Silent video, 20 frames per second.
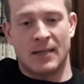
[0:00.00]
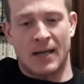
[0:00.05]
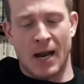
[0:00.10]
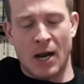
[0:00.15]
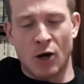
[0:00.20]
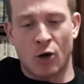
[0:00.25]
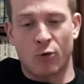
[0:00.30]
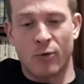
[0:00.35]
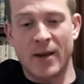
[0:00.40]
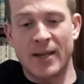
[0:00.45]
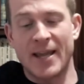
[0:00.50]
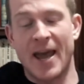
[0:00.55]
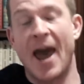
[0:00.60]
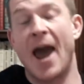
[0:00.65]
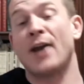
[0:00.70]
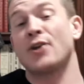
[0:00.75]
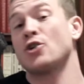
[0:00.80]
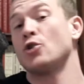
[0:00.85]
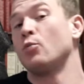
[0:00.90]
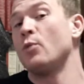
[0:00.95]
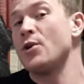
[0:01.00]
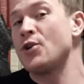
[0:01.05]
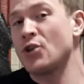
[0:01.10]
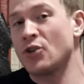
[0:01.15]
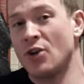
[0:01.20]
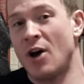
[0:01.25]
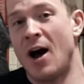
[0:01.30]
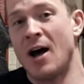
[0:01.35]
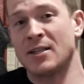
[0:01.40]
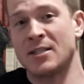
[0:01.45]
concrete action, which
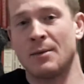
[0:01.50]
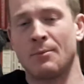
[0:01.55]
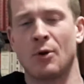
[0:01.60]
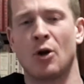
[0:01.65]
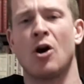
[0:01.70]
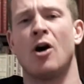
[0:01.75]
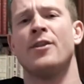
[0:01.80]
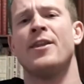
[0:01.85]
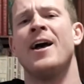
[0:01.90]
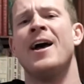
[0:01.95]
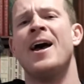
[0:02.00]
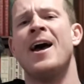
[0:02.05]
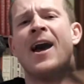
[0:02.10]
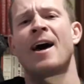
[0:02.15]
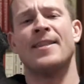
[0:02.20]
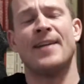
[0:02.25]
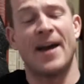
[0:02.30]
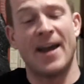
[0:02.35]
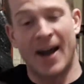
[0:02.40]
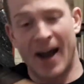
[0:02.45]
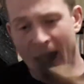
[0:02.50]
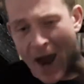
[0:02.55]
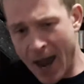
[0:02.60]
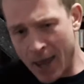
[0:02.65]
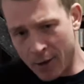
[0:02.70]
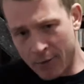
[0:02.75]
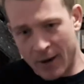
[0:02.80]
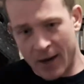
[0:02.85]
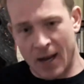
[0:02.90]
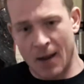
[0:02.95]
is awesome, good, and I
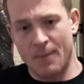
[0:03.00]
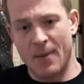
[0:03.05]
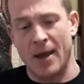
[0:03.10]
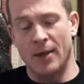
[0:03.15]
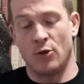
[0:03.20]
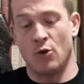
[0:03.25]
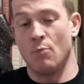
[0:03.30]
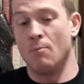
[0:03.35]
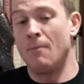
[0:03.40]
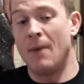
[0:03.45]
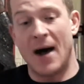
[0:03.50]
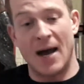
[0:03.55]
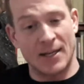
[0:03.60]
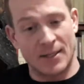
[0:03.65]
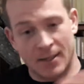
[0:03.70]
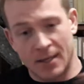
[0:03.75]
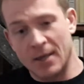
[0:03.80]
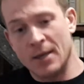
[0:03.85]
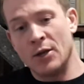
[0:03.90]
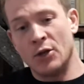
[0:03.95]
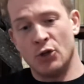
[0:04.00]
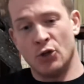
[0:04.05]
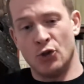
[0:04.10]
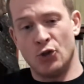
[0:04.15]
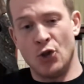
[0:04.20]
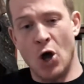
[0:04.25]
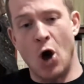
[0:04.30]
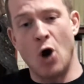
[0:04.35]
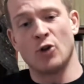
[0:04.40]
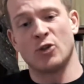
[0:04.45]
highly recommend. You must
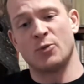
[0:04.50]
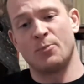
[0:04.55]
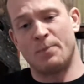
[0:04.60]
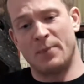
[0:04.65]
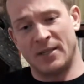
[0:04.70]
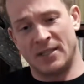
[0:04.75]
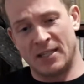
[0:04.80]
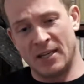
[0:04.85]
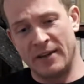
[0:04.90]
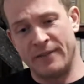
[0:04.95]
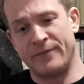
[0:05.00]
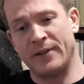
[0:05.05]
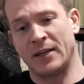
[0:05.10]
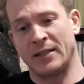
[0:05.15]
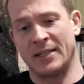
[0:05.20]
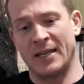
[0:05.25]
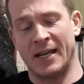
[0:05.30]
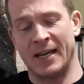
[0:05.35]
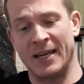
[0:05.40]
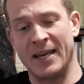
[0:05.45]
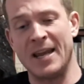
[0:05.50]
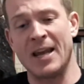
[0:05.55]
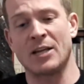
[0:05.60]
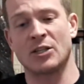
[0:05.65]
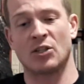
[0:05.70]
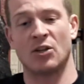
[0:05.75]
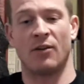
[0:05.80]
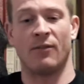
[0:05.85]
know specific techniques